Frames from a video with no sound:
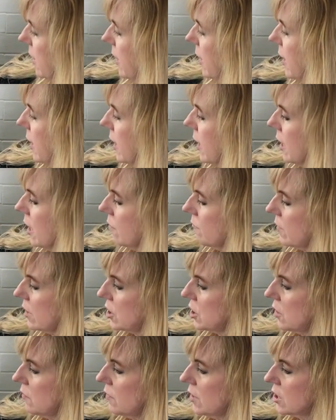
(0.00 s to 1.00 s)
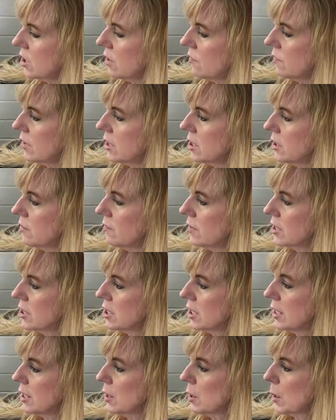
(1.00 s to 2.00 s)
Here, fishy, fishy, fishy,
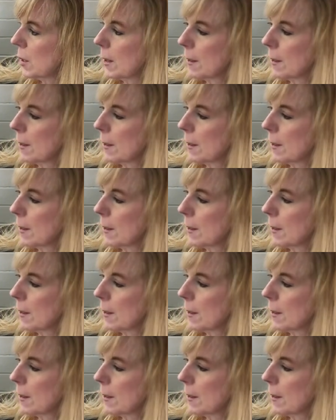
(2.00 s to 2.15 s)
fishy.